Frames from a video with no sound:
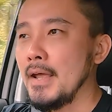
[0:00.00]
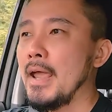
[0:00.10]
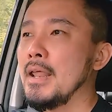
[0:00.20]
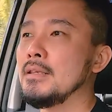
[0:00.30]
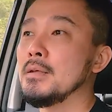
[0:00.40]

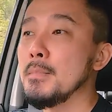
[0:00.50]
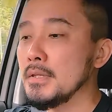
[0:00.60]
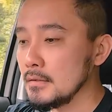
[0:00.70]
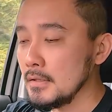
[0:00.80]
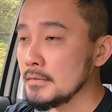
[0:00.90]
and the
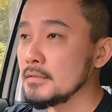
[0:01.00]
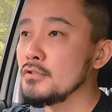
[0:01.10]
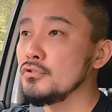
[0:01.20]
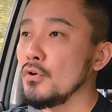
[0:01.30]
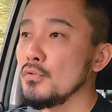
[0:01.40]
middle cluster
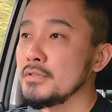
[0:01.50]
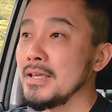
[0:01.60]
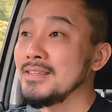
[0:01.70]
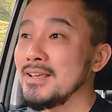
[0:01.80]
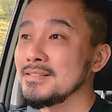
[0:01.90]
shows
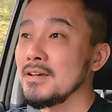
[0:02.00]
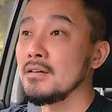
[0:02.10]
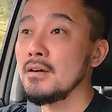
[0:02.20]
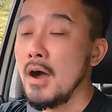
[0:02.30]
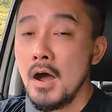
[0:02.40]
that there's a
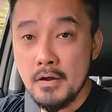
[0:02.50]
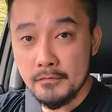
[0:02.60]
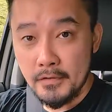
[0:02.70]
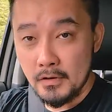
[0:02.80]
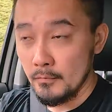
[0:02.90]
car in
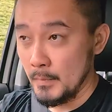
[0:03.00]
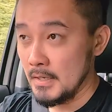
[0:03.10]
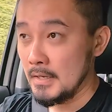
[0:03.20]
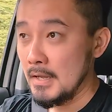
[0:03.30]
front of me.